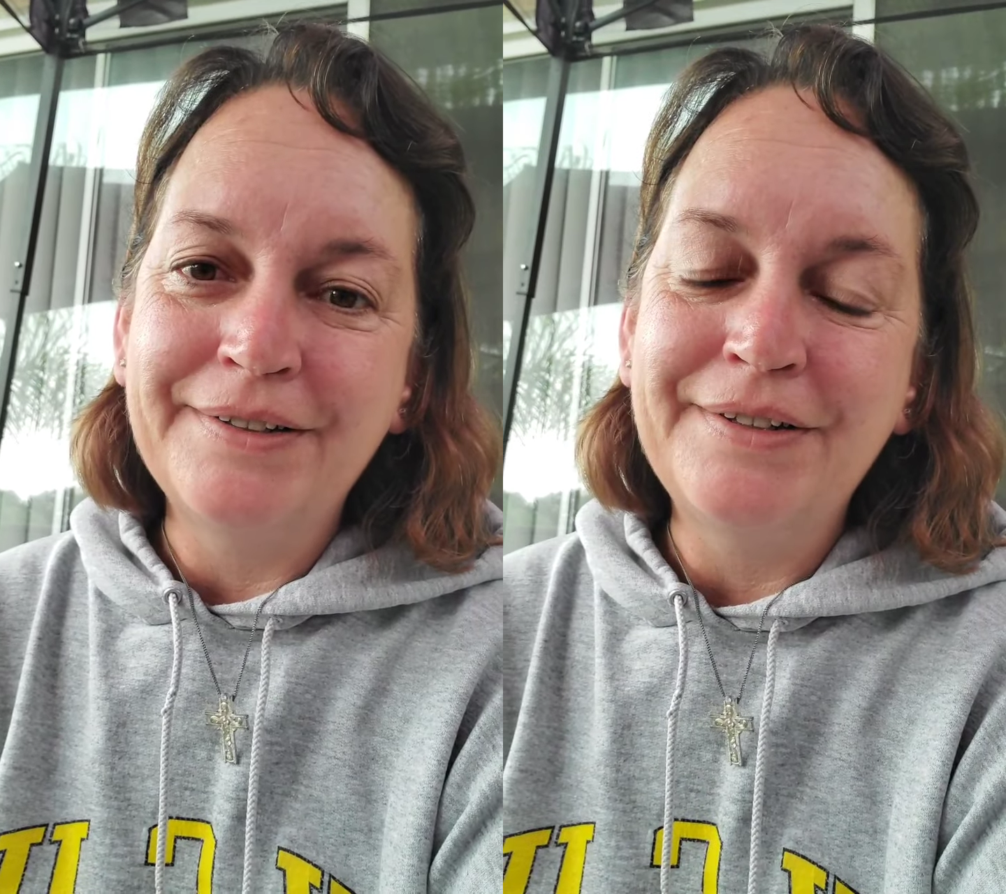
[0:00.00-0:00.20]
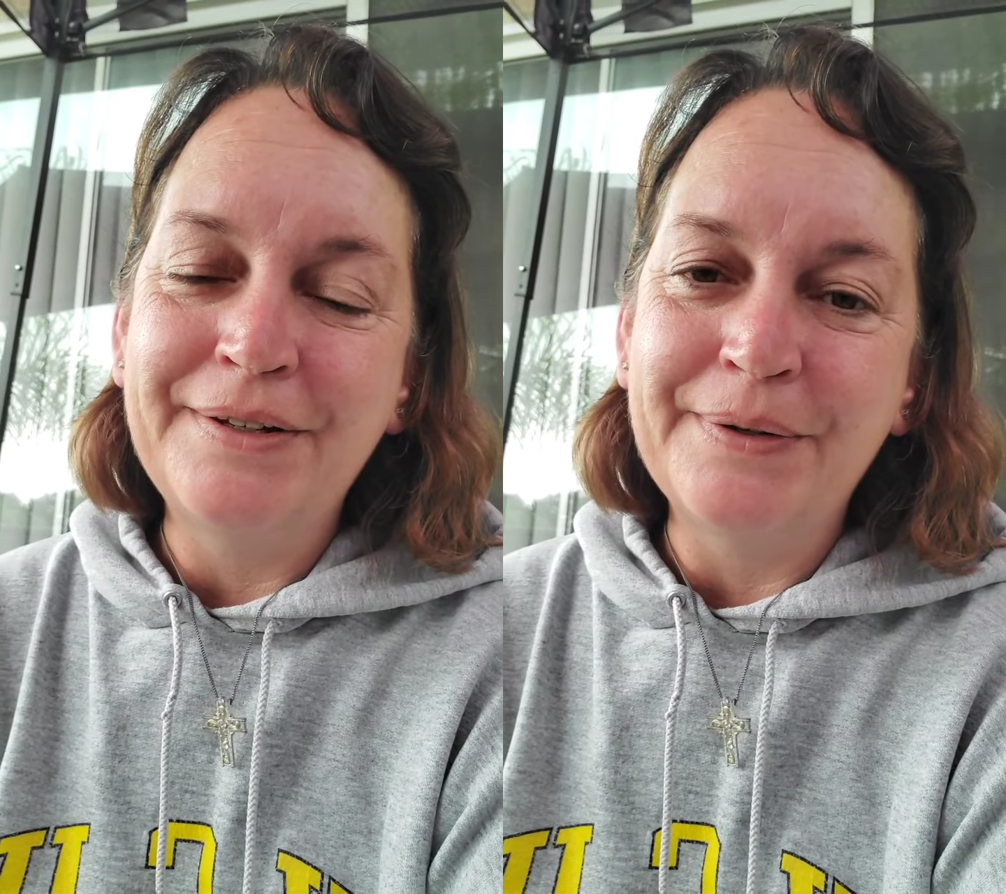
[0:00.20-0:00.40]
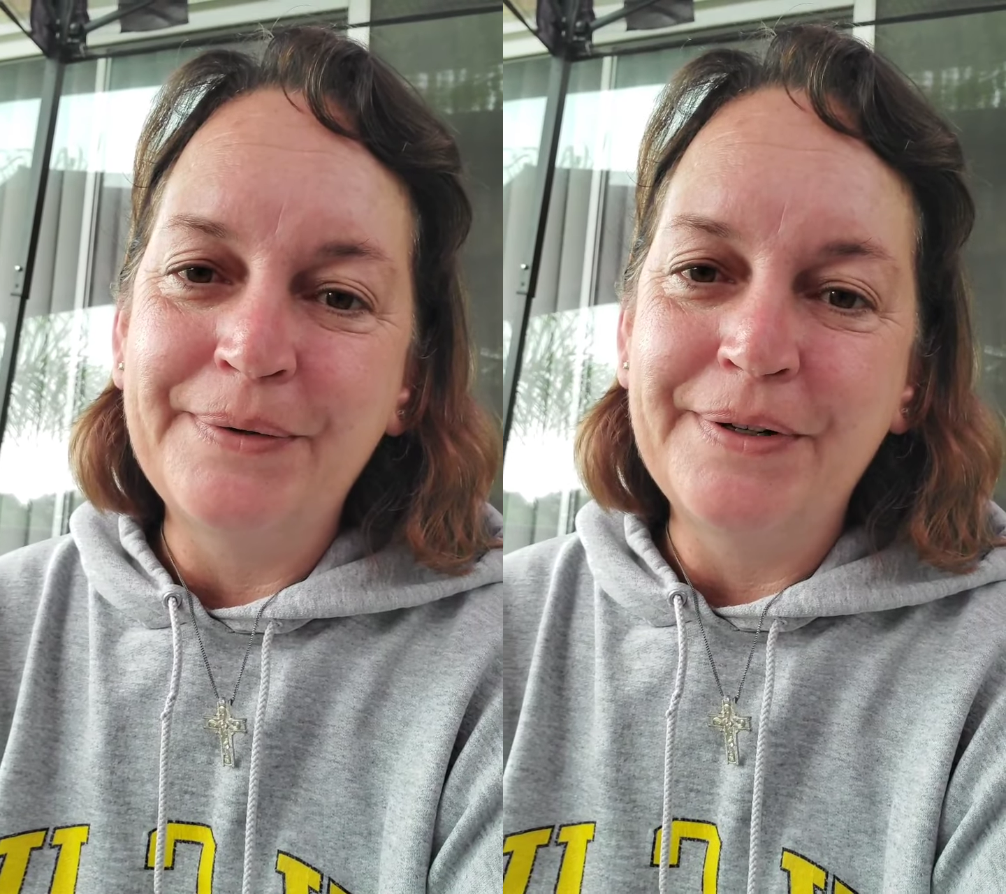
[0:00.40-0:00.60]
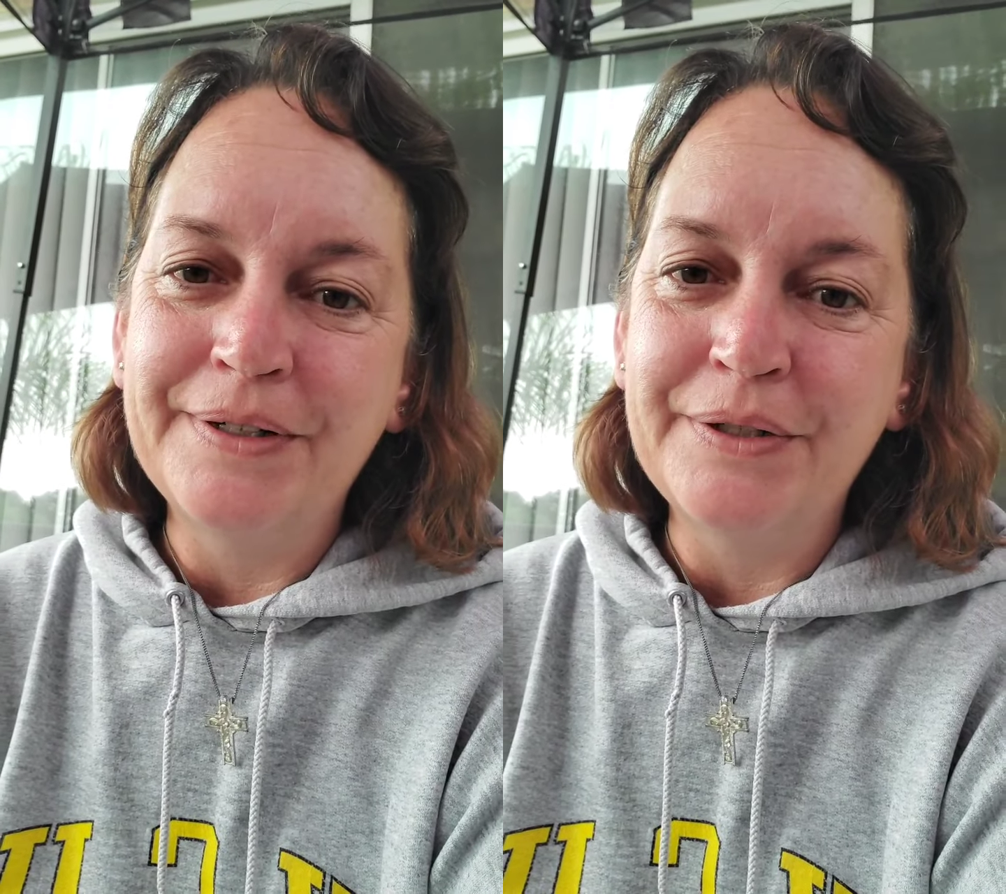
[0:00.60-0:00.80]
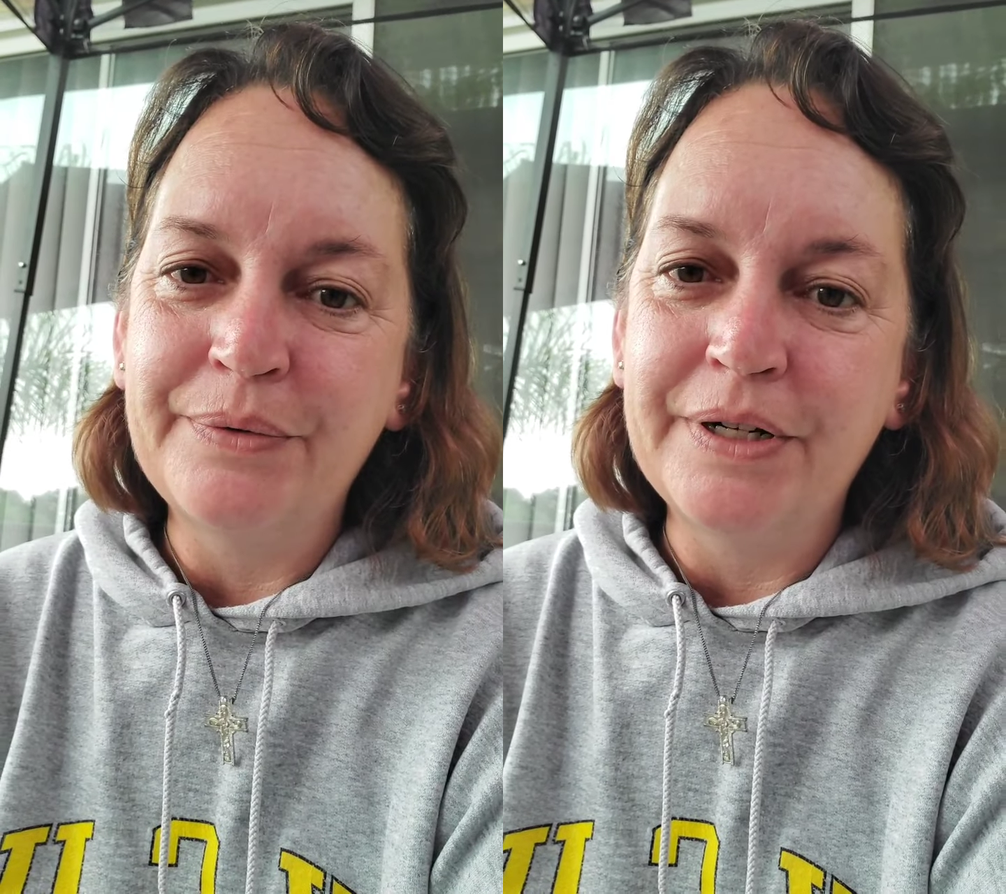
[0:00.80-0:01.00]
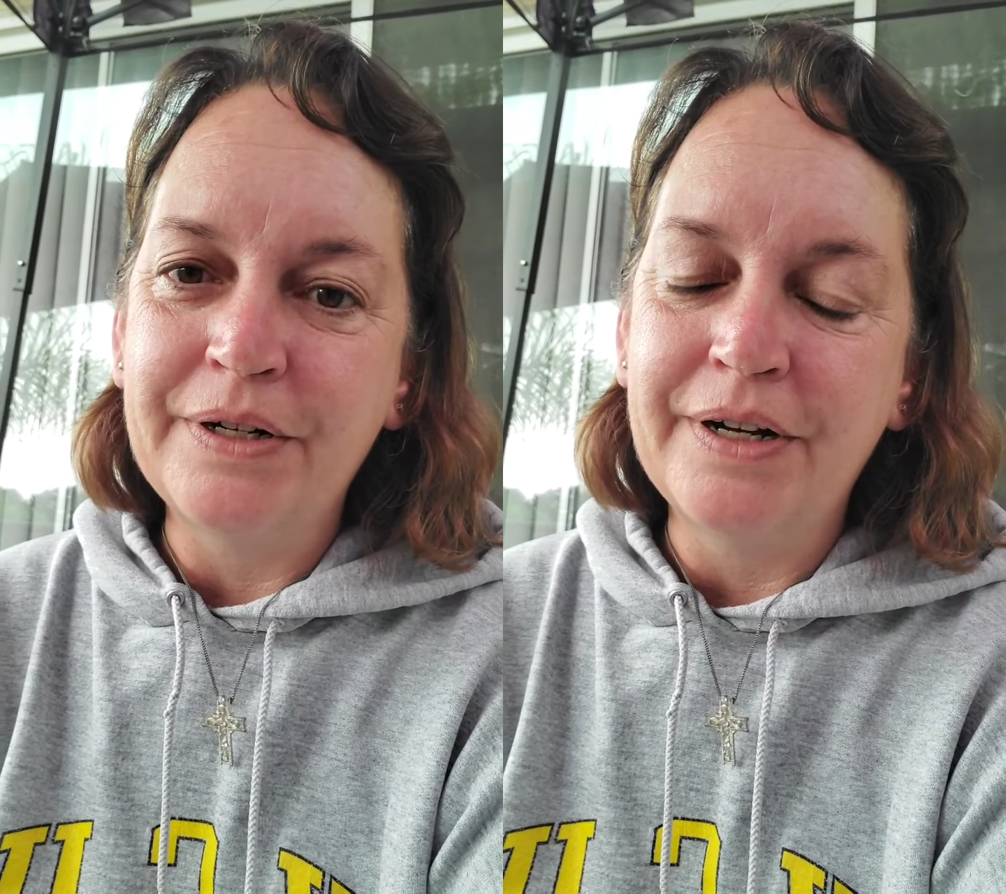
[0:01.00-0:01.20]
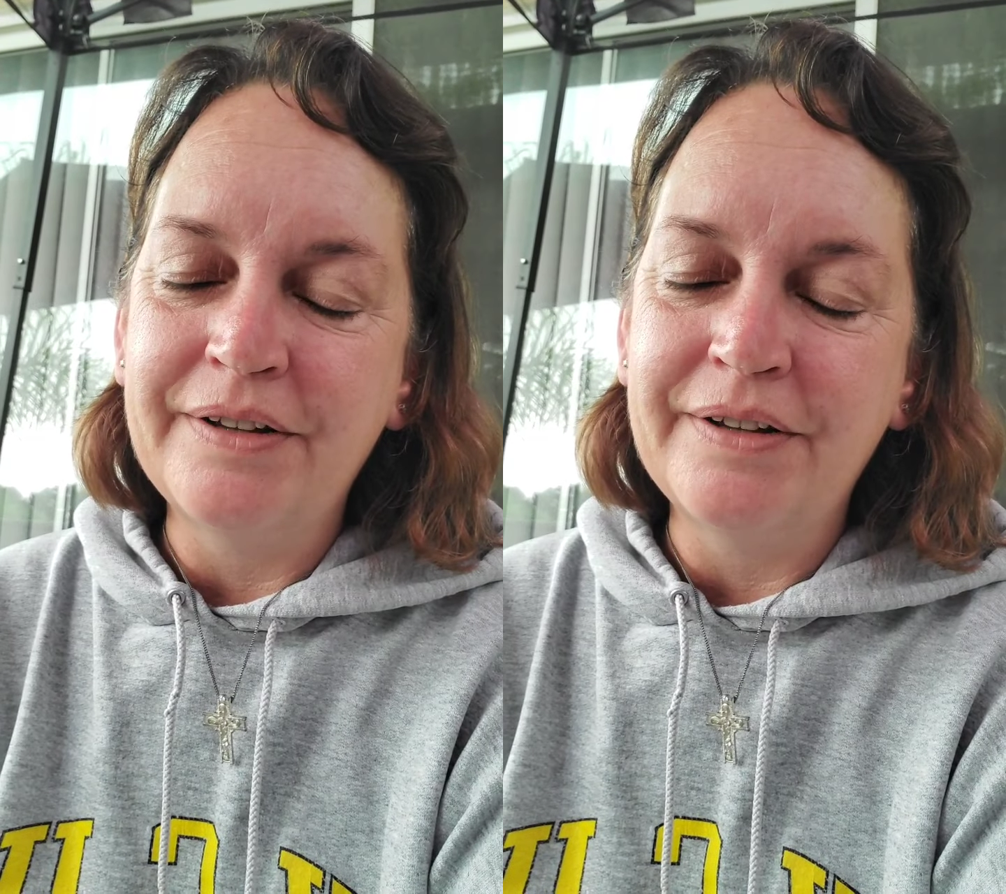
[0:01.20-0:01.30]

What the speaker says: too on Twitter.